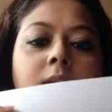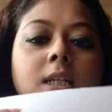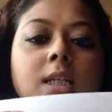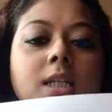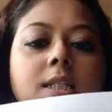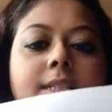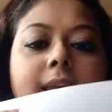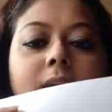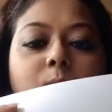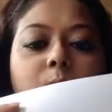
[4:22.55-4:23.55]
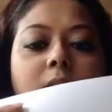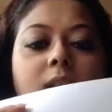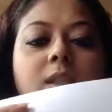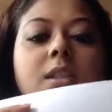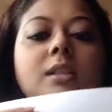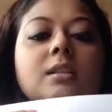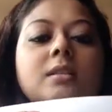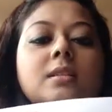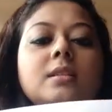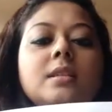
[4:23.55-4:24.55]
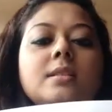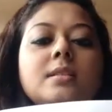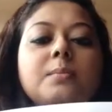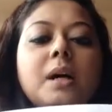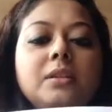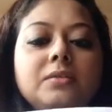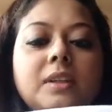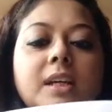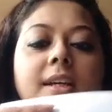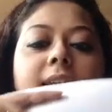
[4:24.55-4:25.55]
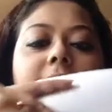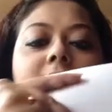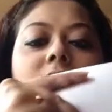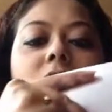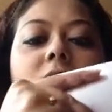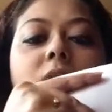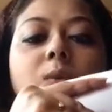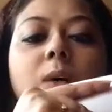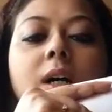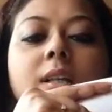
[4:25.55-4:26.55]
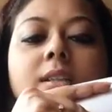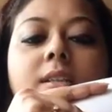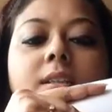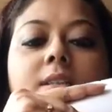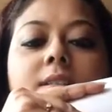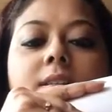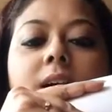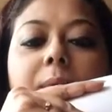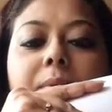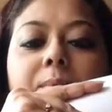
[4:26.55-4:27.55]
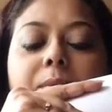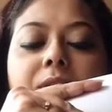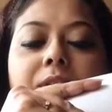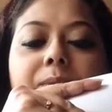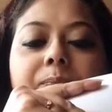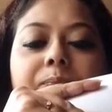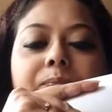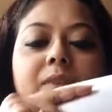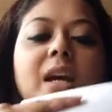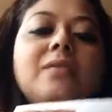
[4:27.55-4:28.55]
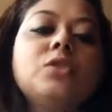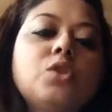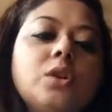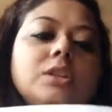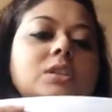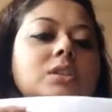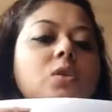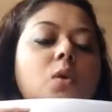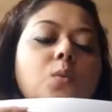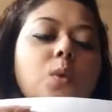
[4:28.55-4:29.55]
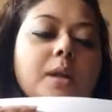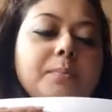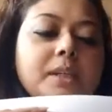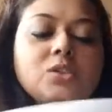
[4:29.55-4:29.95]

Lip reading: the second one is the butterfly, and the third one is the hummingbird. I've drawn it on one page. You